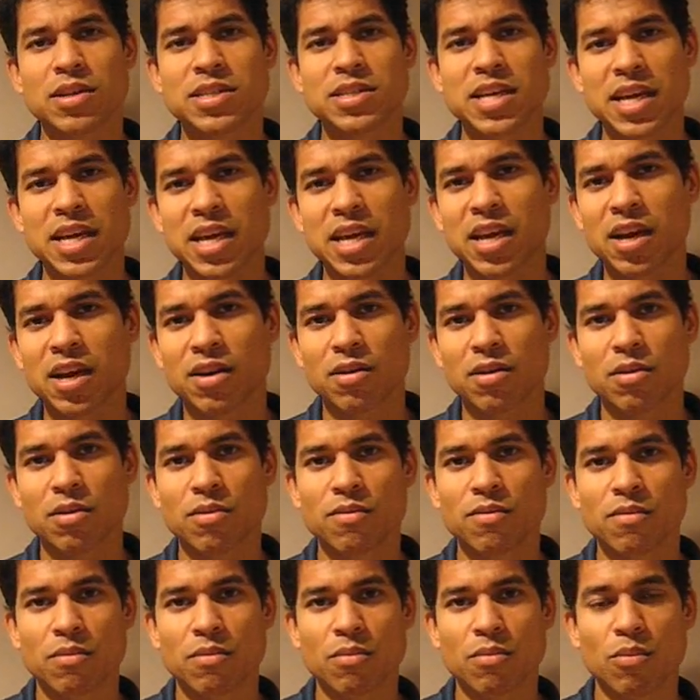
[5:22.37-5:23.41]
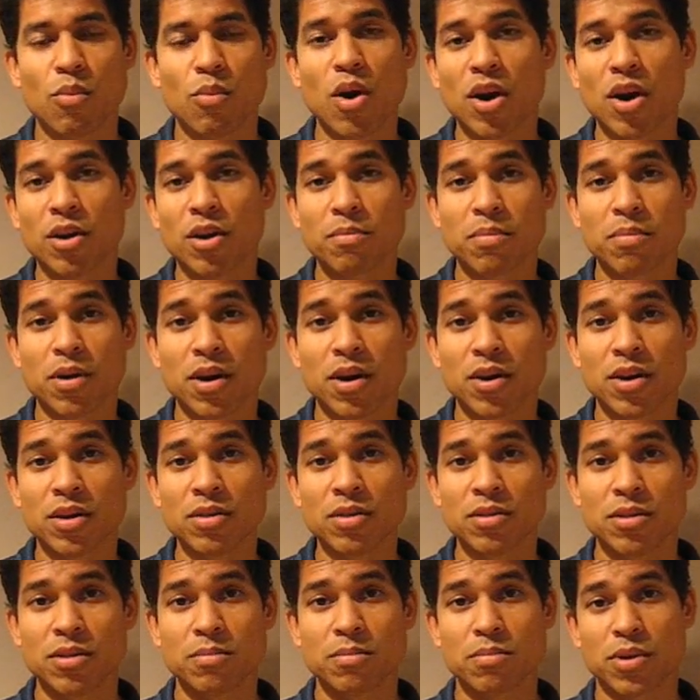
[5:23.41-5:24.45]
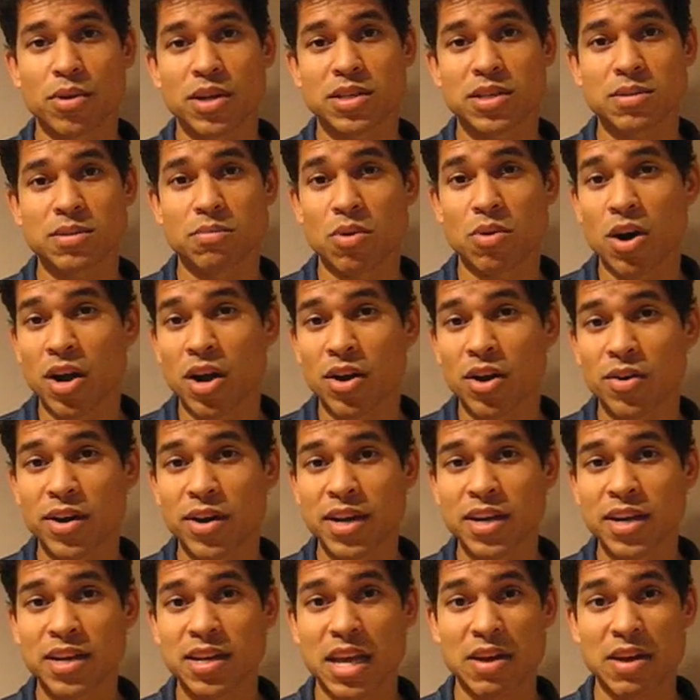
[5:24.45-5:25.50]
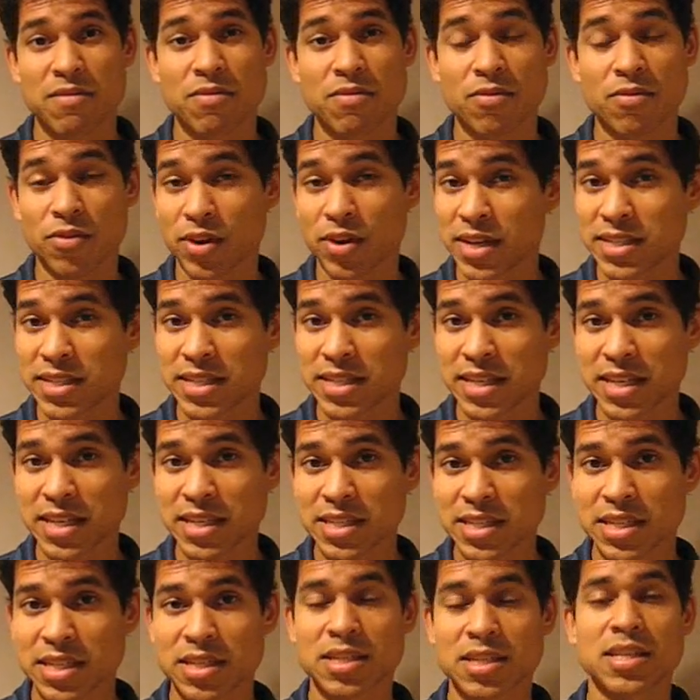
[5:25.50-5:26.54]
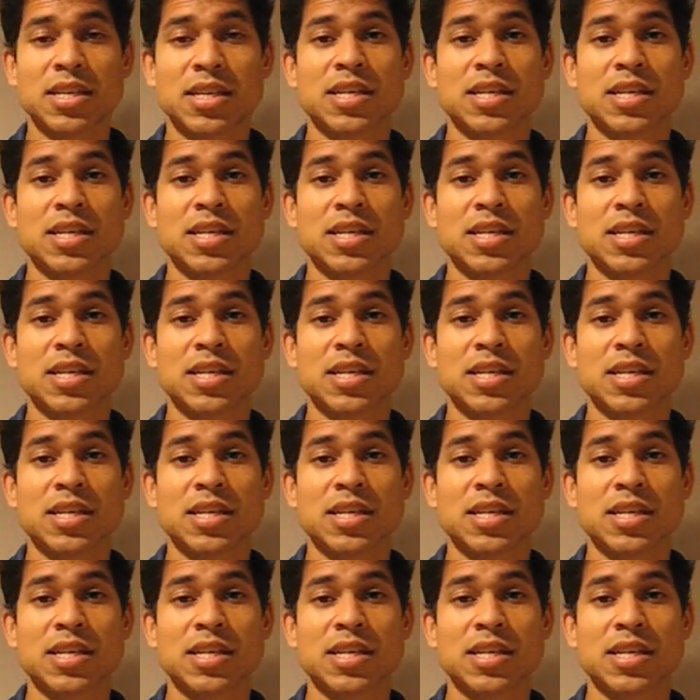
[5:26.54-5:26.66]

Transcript: taking a water bottle, putting some water in it and freezing it,